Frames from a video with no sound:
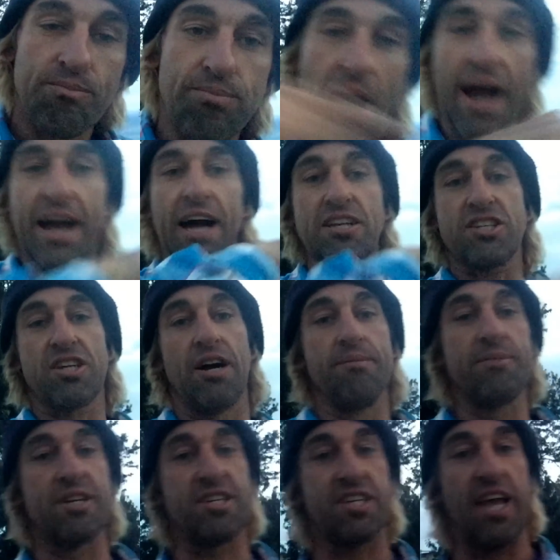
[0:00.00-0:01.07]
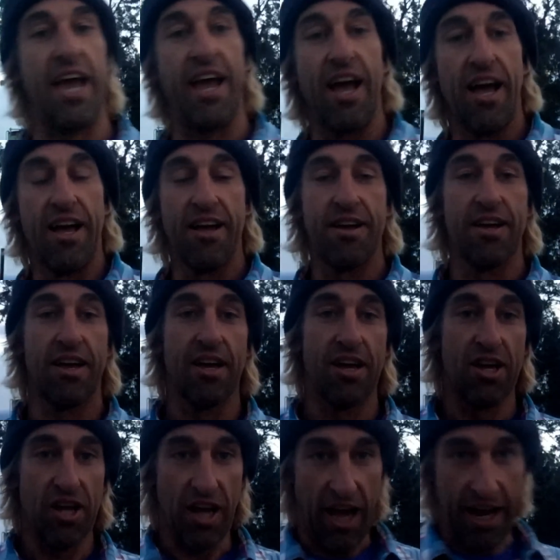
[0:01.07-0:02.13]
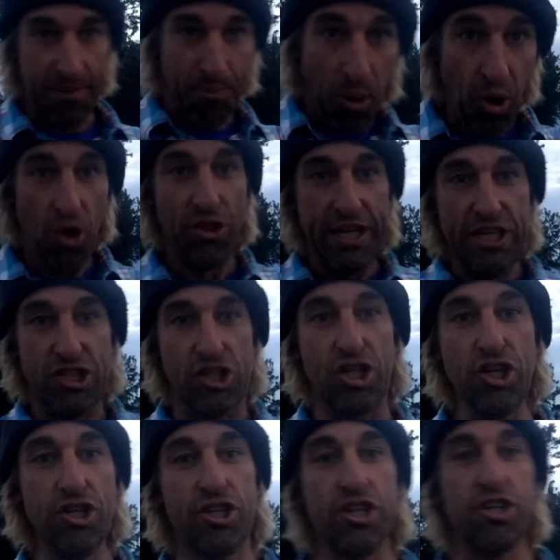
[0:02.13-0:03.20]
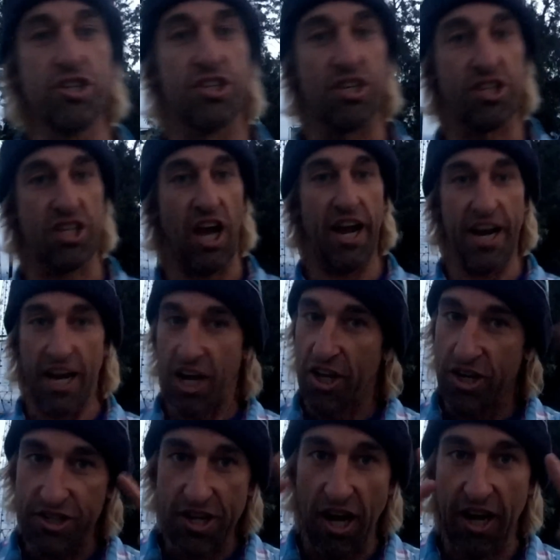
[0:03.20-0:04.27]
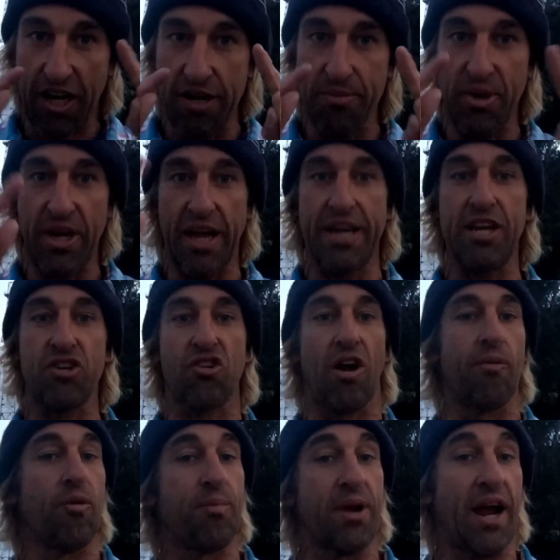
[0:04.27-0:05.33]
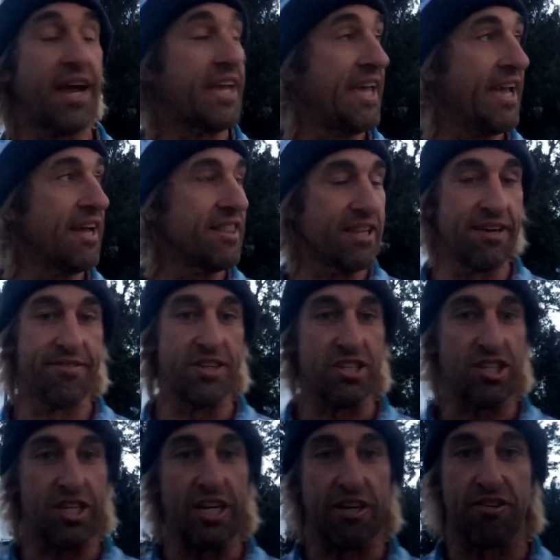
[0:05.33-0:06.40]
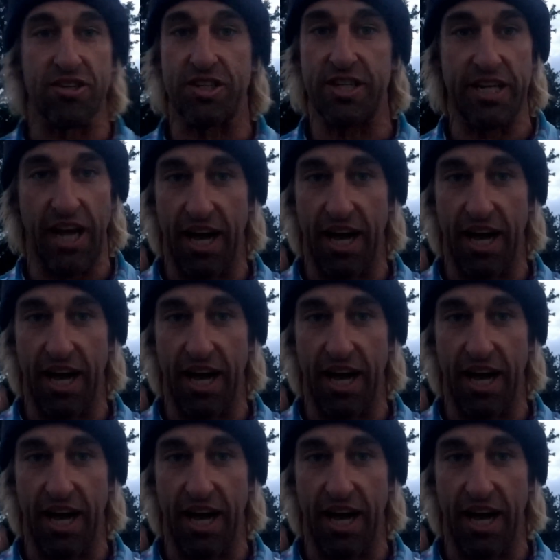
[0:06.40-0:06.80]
I got something to say. I pull these two dudes aside and I go, there's not going to be any trouble, but I can't live in secrecy.